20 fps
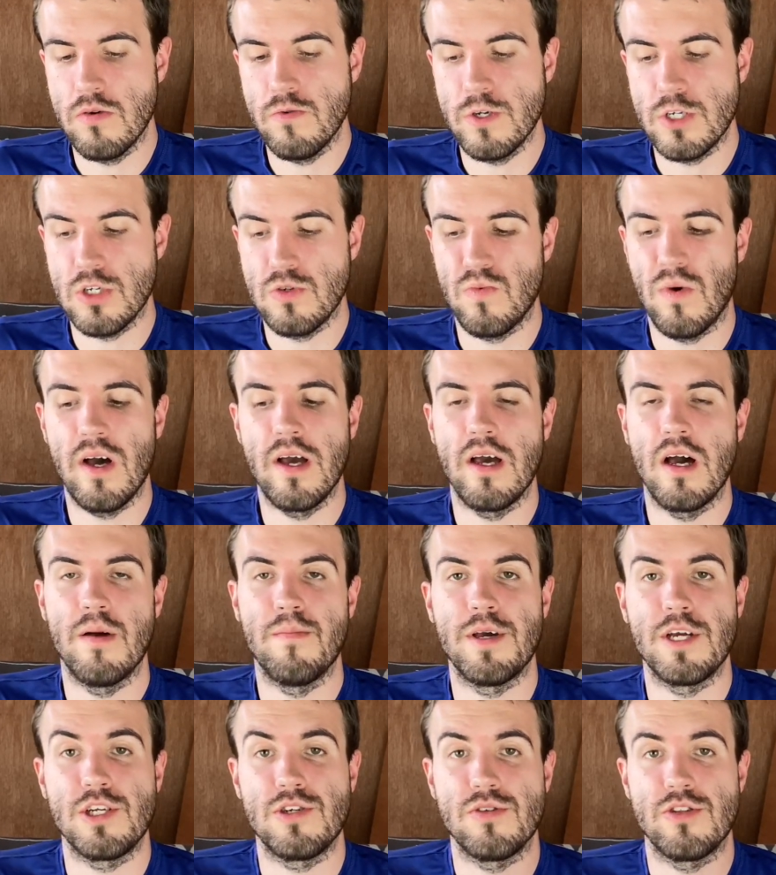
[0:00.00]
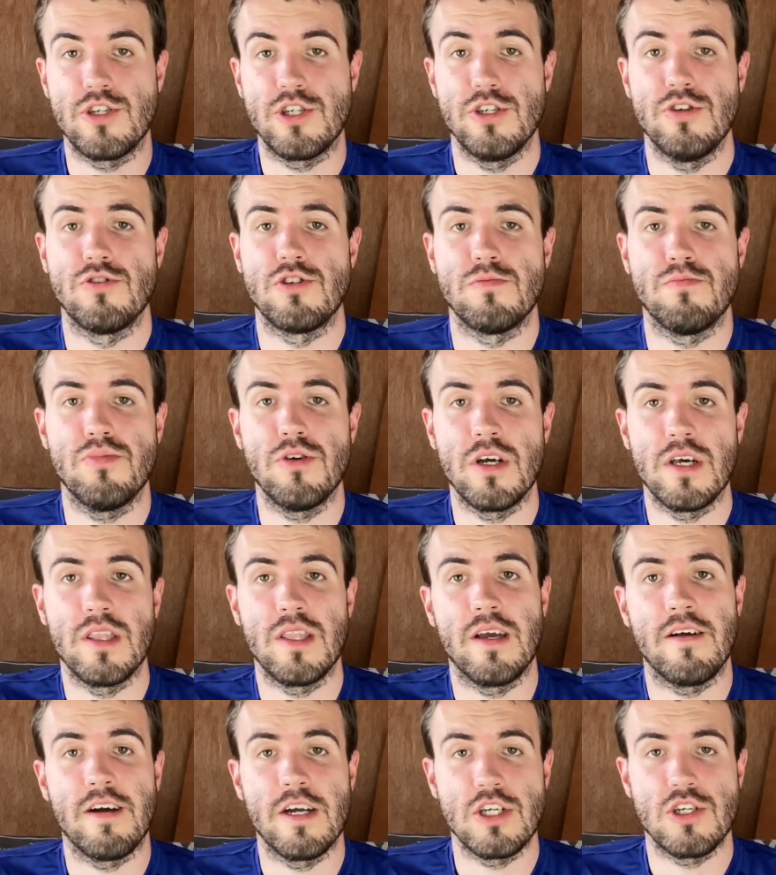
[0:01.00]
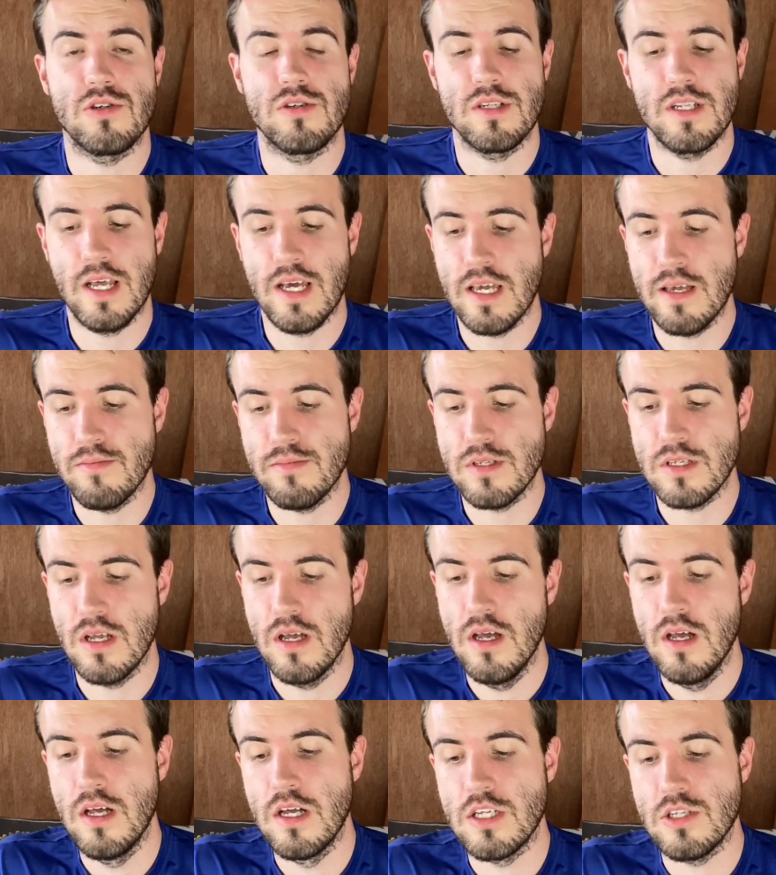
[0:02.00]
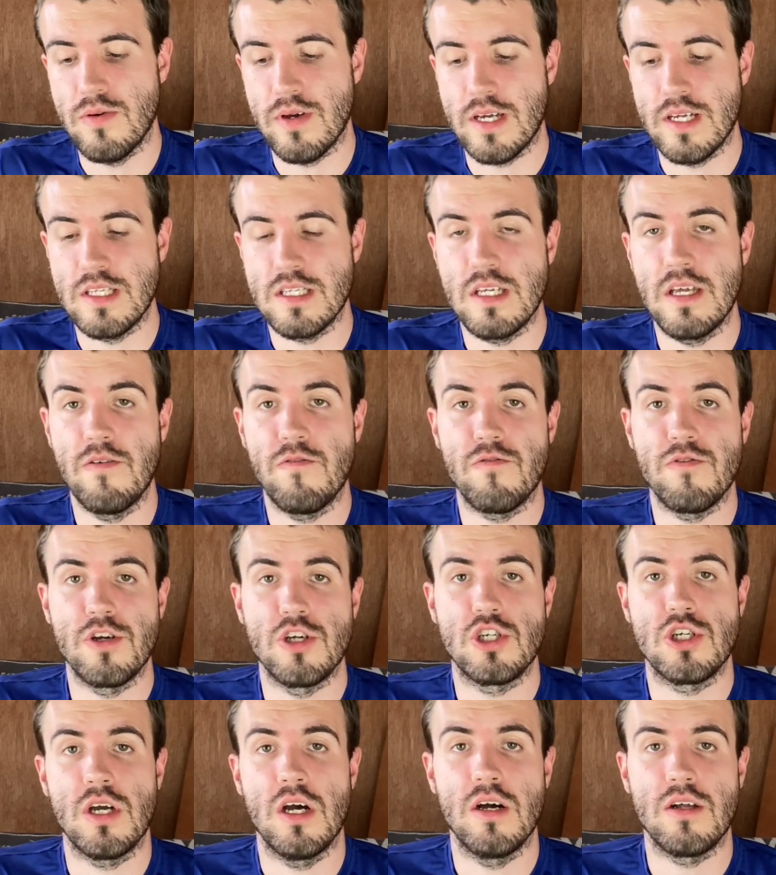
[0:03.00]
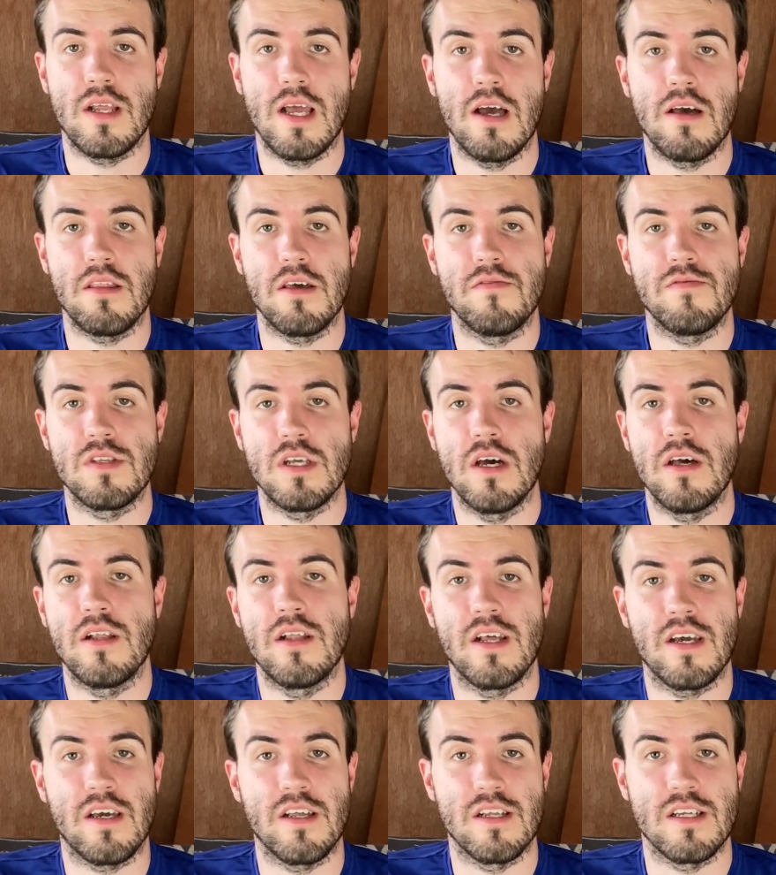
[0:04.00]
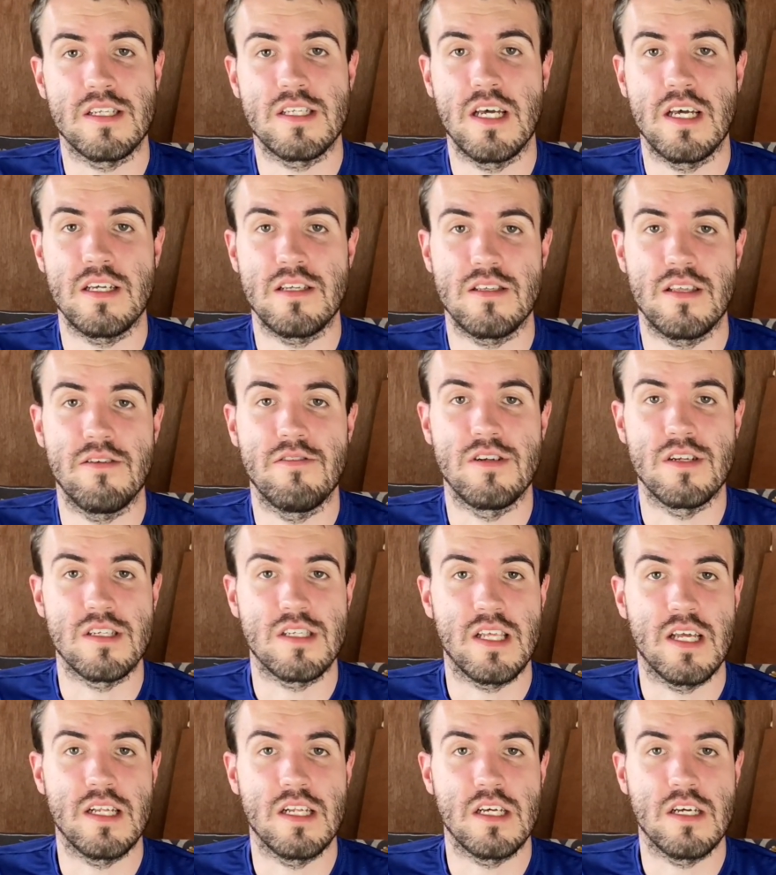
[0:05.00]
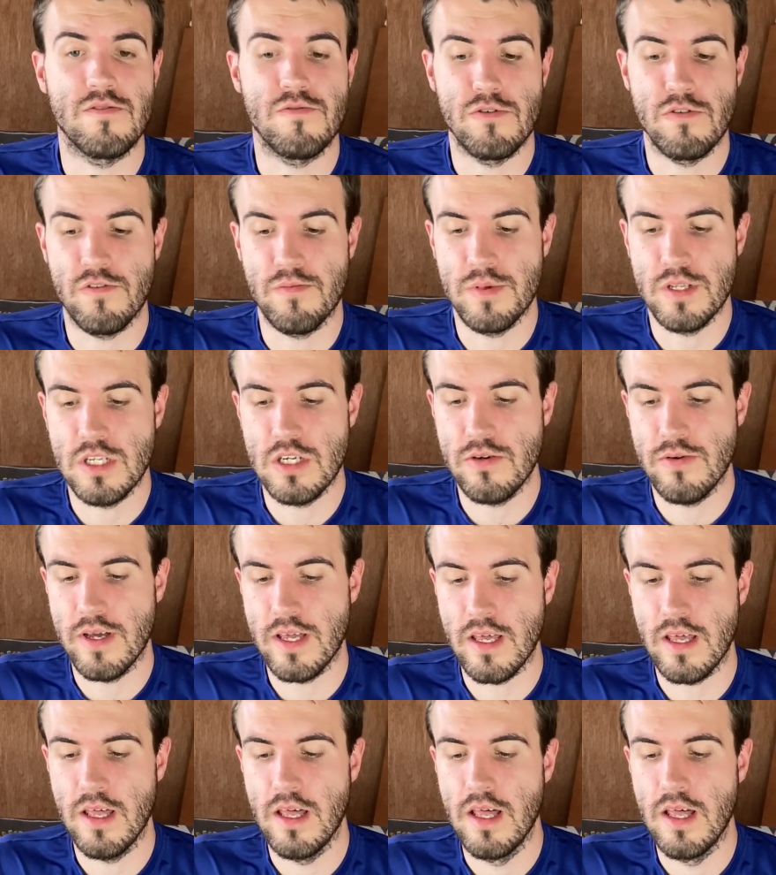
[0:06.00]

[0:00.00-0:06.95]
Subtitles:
which is why I make sure the children put in their actual names so I can see for each child how they've done and I can assess their understanding of what we've been doing.